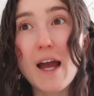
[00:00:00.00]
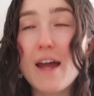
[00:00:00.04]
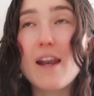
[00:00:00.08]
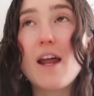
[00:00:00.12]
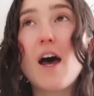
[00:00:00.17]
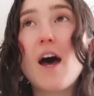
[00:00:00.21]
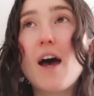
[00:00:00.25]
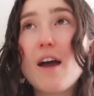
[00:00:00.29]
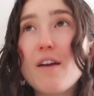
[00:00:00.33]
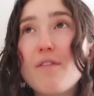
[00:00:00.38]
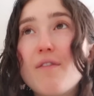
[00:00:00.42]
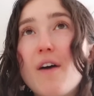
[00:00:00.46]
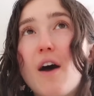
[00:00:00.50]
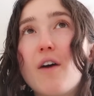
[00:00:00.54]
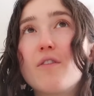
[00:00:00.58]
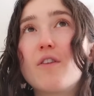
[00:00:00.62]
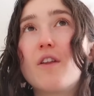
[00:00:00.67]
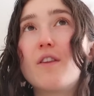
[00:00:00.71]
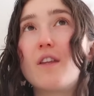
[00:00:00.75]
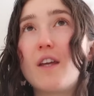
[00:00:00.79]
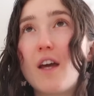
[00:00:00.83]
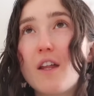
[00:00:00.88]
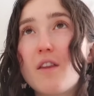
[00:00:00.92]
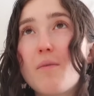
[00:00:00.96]
and I found
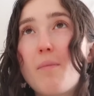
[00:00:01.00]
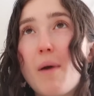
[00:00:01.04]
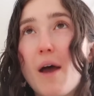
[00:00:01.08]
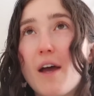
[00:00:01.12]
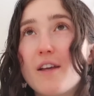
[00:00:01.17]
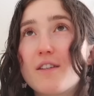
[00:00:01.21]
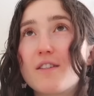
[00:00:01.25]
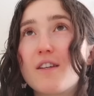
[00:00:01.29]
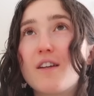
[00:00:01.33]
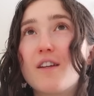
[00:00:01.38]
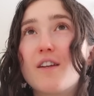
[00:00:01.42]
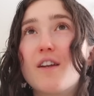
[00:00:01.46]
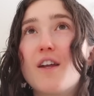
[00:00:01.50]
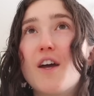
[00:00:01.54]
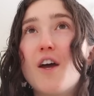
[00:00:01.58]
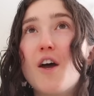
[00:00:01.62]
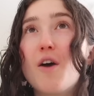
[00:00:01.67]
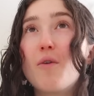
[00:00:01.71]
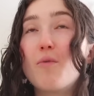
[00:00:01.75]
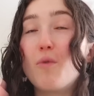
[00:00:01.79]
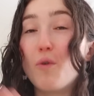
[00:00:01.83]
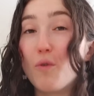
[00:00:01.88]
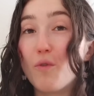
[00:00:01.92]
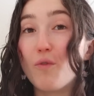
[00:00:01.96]
that the other person
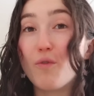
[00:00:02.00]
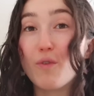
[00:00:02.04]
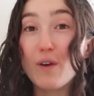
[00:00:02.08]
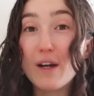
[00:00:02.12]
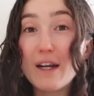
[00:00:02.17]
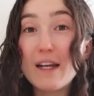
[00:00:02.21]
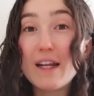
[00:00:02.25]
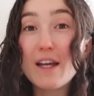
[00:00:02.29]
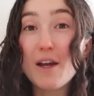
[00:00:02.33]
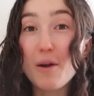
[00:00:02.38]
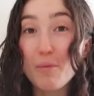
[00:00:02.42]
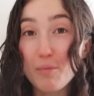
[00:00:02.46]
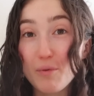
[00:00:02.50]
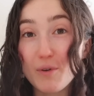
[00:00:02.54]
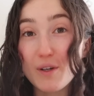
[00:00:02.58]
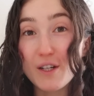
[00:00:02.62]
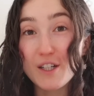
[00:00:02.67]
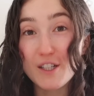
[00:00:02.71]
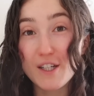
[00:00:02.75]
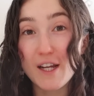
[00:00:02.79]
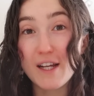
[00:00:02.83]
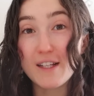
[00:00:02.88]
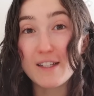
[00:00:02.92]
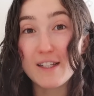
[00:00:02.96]
will really
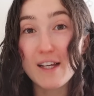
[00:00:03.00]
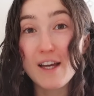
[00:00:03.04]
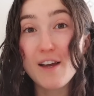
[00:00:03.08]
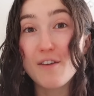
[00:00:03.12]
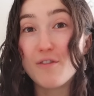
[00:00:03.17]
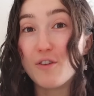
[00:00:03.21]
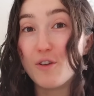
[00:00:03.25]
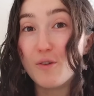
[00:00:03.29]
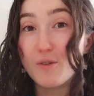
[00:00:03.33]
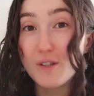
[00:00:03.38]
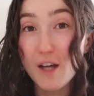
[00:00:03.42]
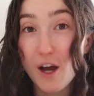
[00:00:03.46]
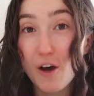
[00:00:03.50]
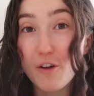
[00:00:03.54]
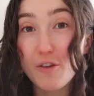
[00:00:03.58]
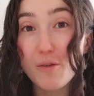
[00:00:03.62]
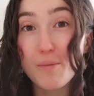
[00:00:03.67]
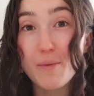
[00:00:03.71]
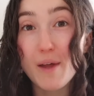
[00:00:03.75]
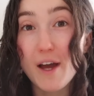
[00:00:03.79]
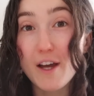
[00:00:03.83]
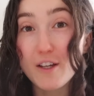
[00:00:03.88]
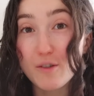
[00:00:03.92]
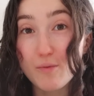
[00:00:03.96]
appreciate it if you tell
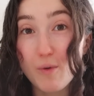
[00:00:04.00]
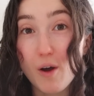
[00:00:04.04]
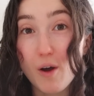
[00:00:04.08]
them that as